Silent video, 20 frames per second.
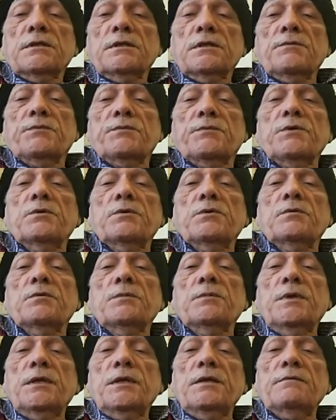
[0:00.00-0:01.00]
If you
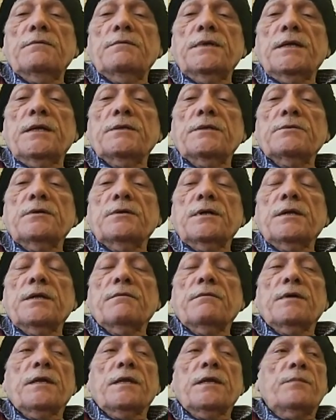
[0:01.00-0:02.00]
believe that you are
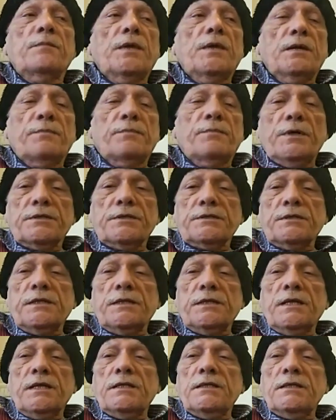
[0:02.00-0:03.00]
a very big
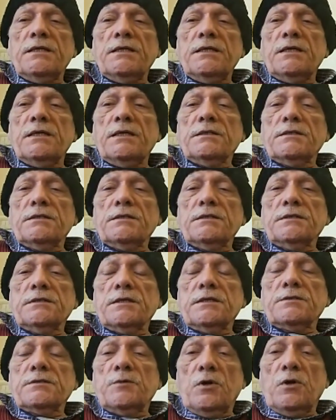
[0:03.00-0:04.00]
person and others
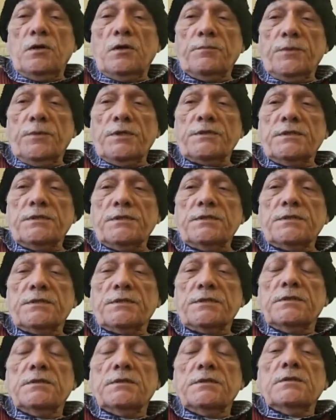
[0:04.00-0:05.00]
are small
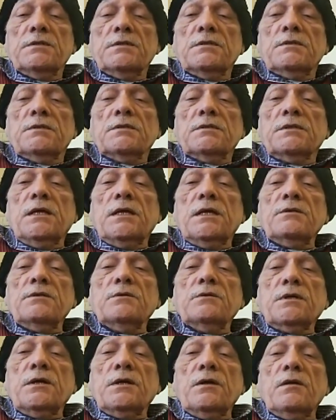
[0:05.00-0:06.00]
persons, then
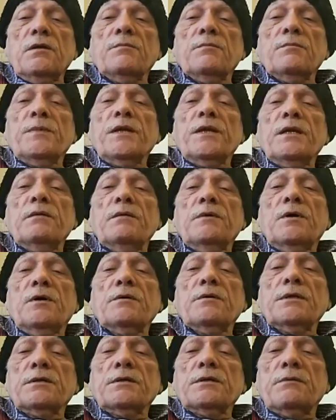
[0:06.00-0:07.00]
you cannot bring
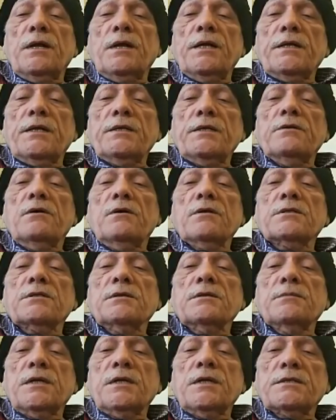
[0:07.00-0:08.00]
about equality or
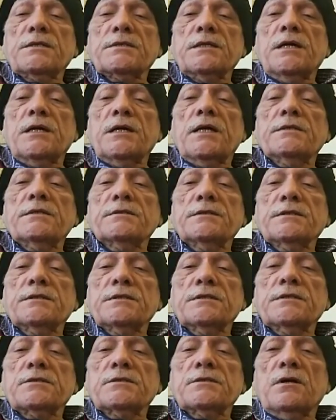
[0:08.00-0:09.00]
samrasta as it
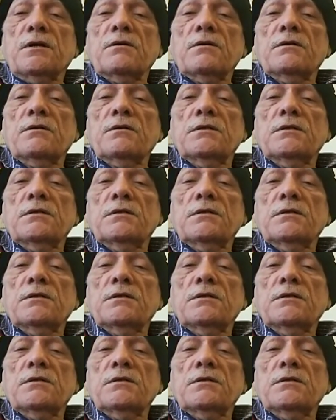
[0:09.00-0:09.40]
is called.